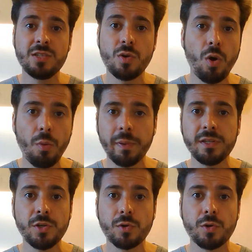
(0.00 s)
to
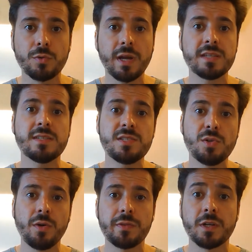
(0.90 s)
open your horizons
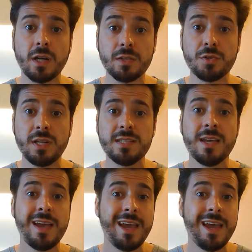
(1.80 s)
to other countries